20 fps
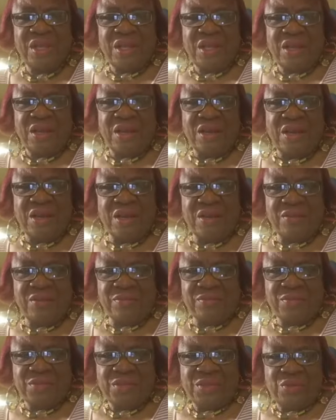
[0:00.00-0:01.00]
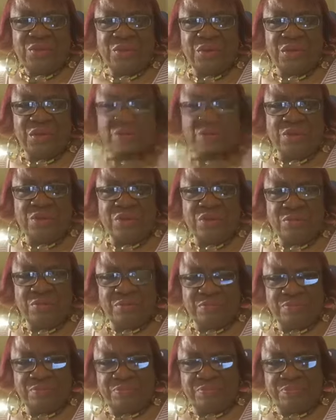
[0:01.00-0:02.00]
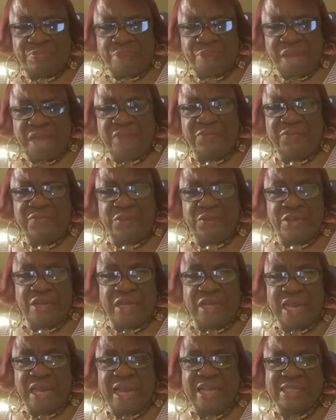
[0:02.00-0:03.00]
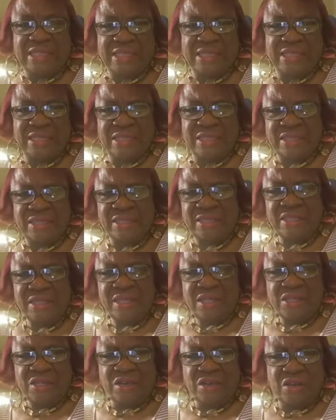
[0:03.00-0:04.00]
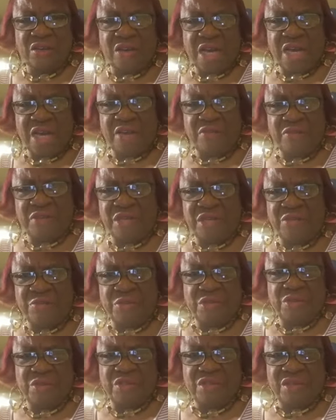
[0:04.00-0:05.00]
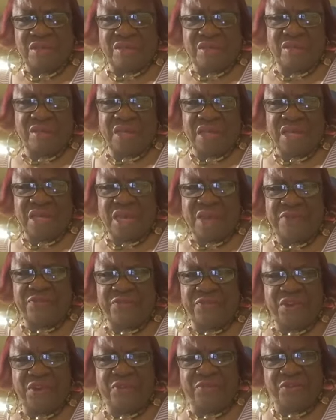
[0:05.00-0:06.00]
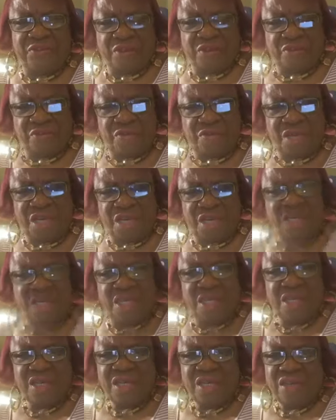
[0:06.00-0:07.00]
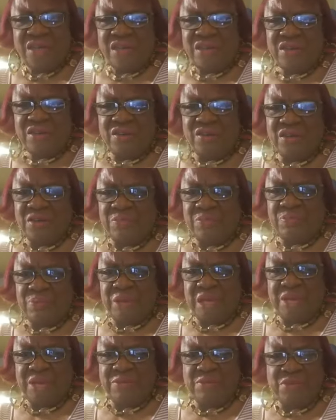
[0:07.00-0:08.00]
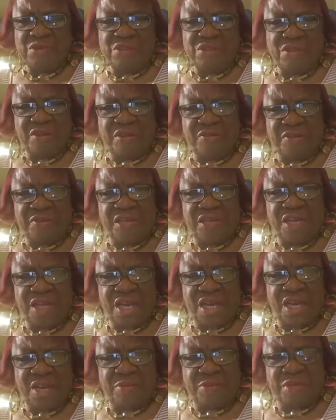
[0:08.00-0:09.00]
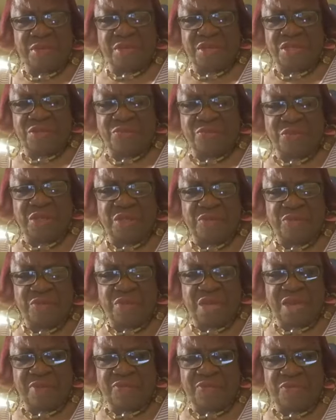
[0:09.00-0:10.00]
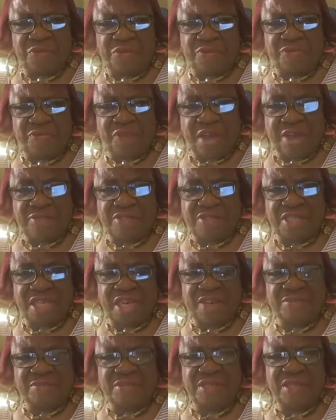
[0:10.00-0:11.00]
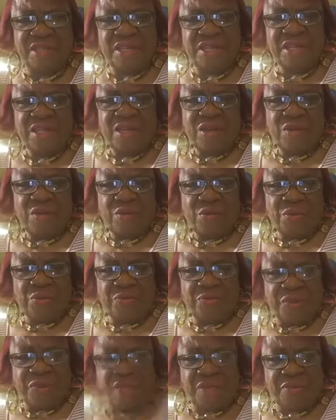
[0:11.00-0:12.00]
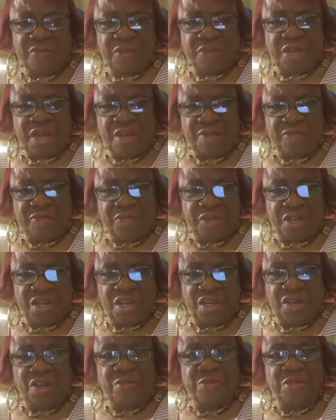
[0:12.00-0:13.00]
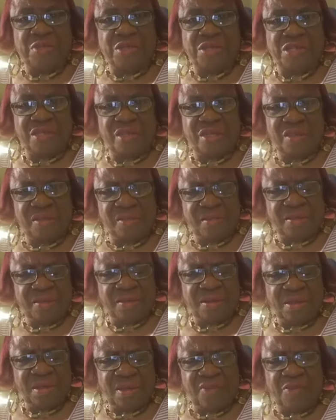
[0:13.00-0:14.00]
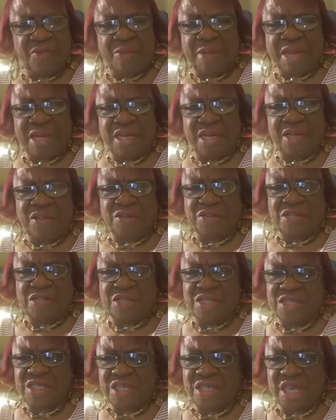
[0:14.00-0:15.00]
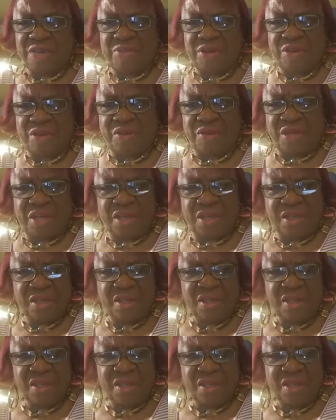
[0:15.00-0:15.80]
uh, where you pay for the classes to learn how to read music. And I figure if you can read, you can play music of any kind because we have 5 steps. We figure if you can hear music, everybody hears it's the same hearing.